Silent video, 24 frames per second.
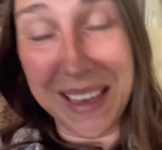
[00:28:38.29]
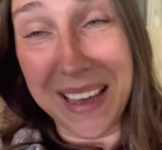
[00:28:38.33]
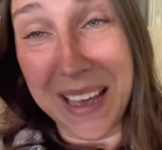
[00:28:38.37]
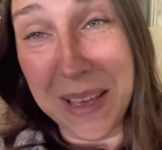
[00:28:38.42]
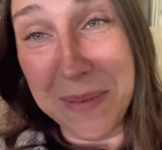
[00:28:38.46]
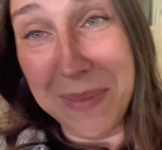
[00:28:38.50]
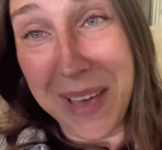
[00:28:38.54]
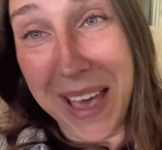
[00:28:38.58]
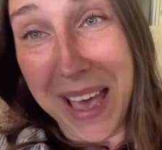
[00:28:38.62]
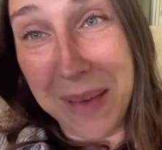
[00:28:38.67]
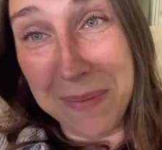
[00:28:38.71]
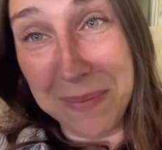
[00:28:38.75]

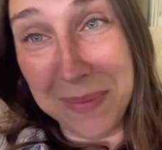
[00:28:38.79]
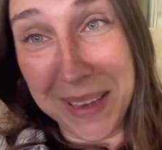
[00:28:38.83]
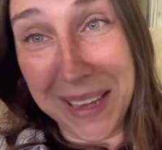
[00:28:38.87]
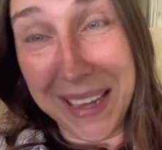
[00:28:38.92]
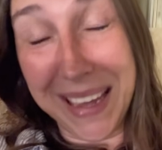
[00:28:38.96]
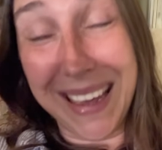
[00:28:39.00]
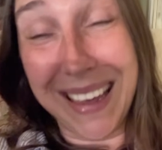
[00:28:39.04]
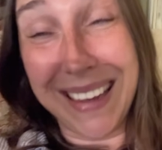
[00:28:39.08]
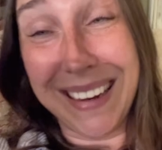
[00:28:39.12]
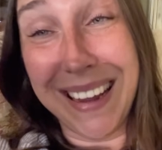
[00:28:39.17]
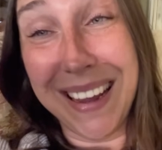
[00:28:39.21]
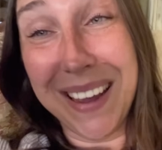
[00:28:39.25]
I'm happy,
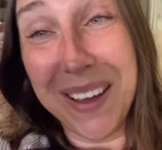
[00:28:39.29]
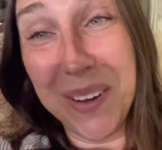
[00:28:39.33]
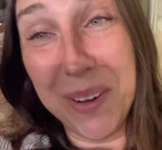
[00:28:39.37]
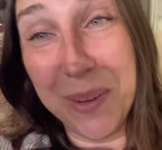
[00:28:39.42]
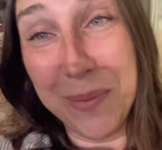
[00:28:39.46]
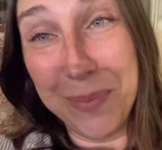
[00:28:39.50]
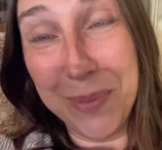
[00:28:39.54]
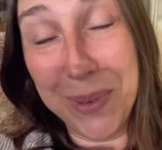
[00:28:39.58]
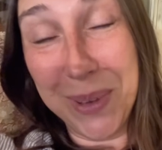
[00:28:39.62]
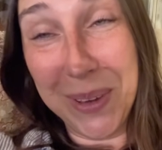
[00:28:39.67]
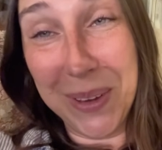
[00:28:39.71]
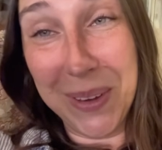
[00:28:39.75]
and I
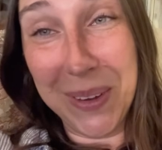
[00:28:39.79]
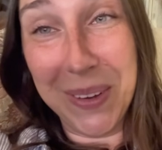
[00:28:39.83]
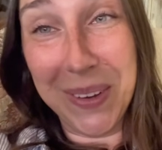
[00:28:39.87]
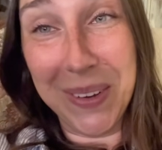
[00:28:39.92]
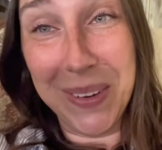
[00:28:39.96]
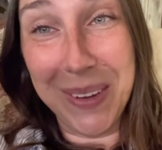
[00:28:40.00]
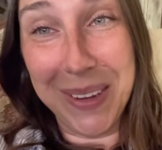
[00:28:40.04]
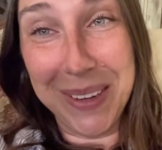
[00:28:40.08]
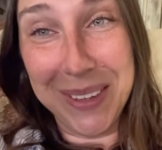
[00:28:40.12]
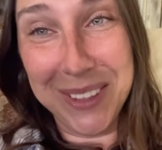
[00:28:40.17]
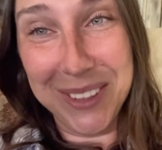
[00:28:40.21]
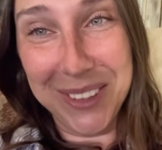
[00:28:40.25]
hope
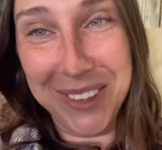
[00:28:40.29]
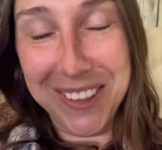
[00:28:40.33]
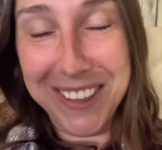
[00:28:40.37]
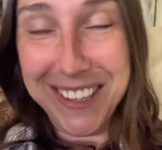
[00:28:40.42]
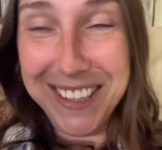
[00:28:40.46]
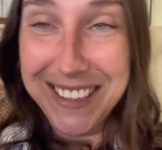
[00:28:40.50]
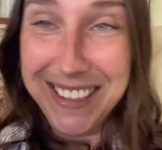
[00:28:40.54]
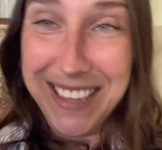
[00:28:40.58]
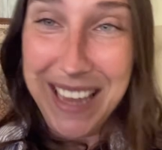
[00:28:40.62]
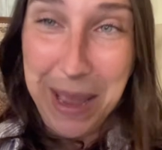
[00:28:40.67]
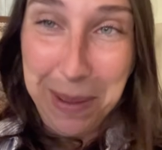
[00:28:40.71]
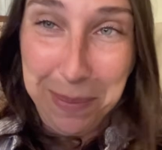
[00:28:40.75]
you enjoyed
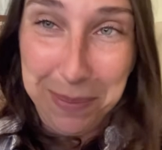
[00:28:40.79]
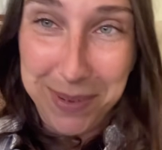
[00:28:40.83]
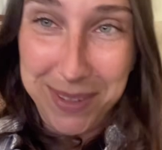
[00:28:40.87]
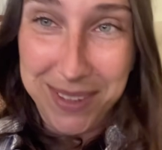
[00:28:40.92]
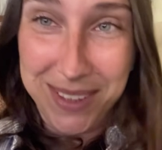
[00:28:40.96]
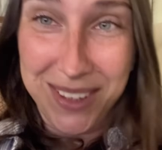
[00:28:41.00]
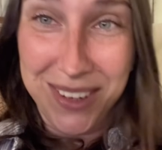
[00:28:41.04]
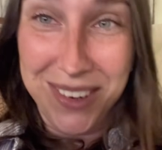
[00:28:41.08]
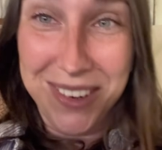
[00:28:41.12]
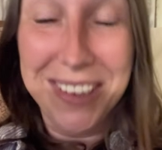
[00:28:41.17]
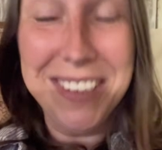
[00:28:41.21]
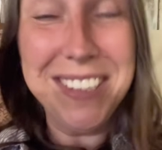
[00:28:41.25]
this
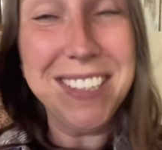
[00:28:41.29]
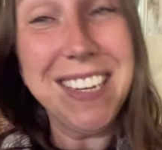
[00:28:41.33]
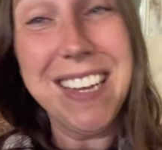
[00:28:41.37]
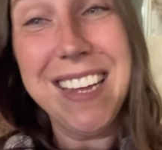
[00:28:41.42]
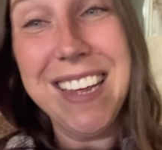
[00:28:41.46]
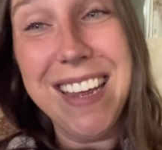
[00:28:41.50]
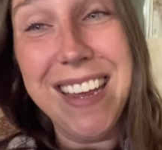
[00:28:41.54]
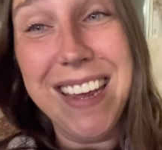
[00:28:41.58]
episode.